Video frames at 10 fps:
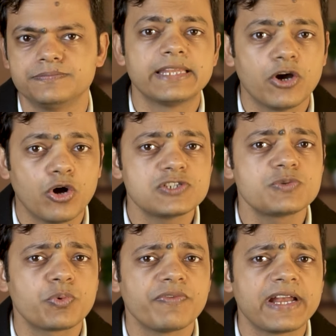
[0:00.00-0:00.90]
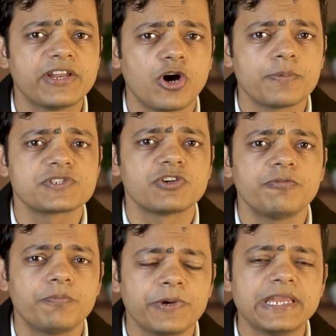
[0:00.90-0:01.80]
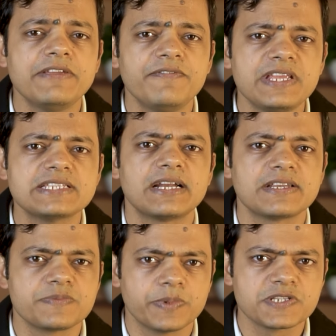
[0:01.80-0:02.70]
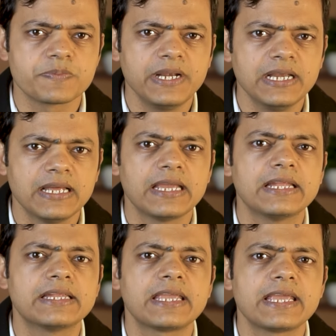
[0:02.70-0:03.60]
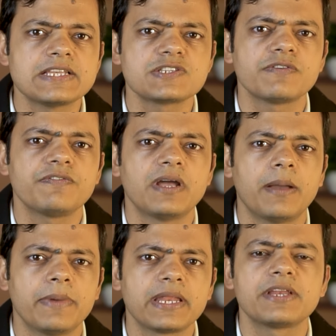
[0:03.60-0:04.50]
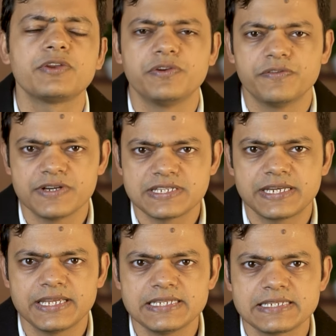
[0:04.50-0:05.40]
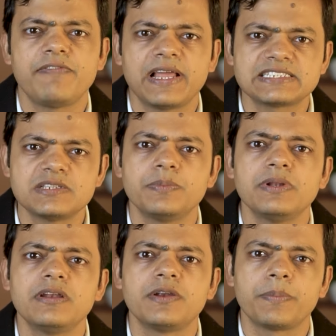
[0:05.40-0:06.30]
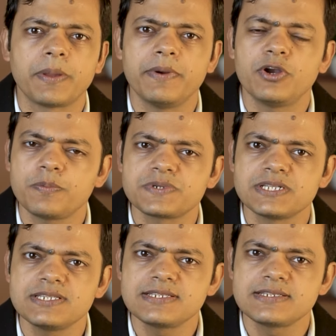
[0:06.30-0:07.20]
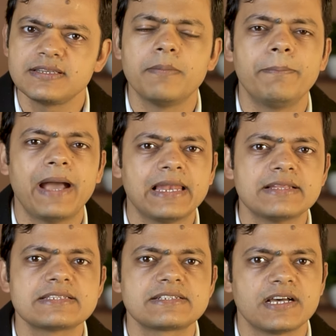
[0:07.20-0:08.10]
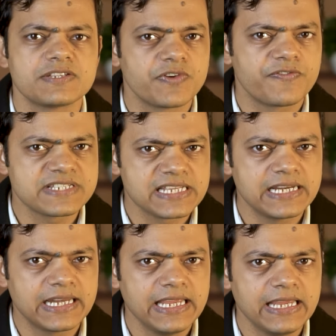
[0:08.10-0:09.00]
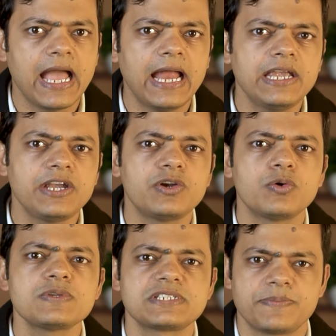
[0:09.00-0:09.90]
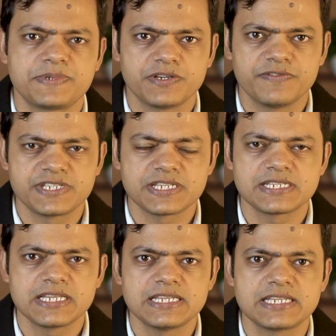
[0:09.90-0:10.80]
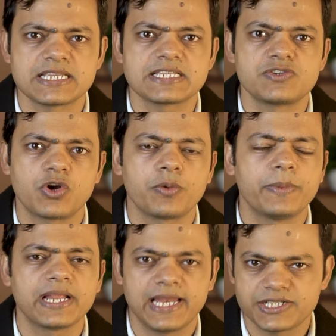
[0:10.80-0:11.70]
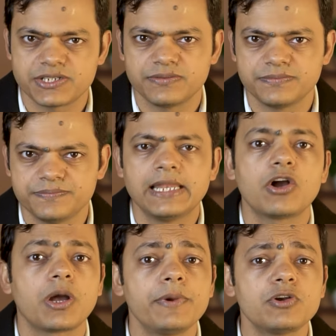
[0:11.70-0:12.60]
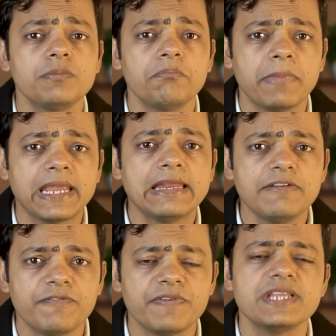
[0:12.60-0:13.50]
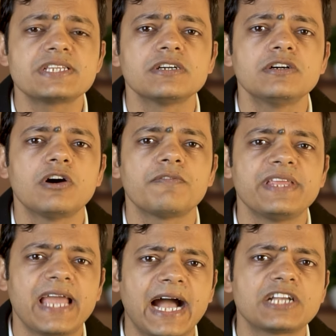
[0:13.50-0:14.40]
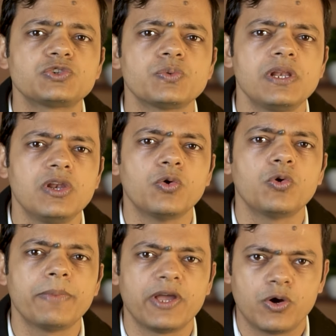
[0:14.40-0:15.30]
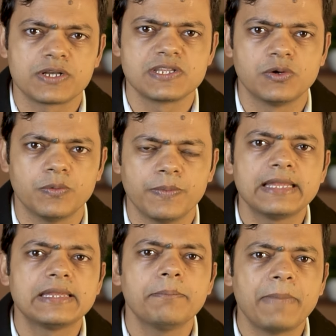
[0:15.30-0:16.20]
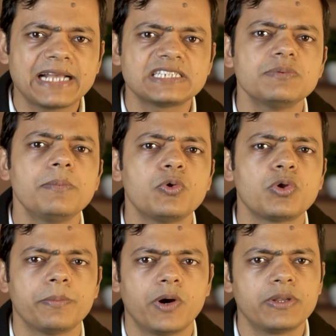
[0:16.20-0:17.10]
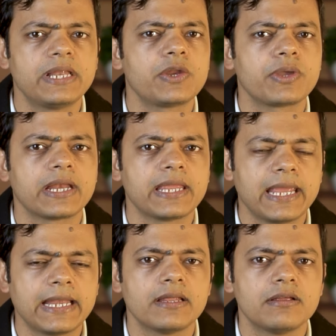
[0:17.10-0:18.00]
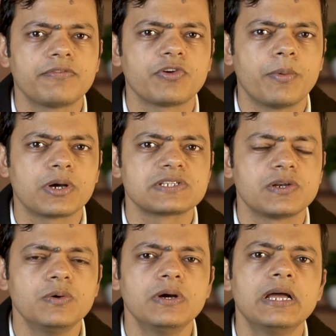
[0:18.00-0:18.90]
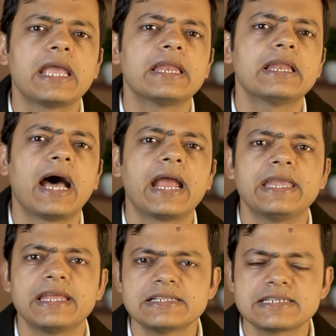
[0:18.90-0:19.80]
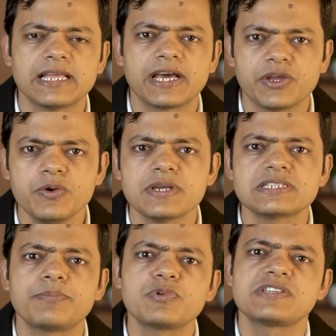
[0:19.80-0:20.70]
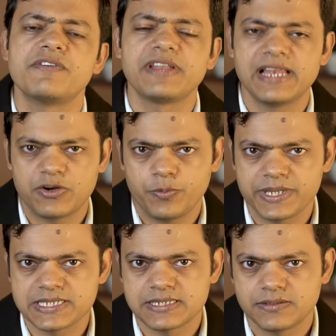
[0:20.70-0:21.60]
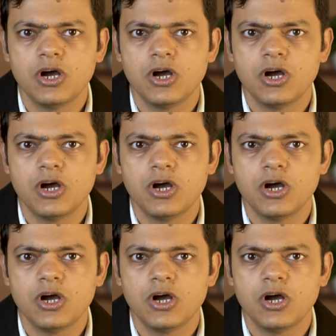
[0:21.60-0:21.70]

They also provide an option of pre-visa disbursement in the case of American universities, flexible repayment options, balance transfer facility, and doorstep services such as document collection. Now, coming to the main feature of the actual loan by Auxilo, the maximum loan amount that you can get from Auxilo in an ideal scenario is up to seventy lakh rupees.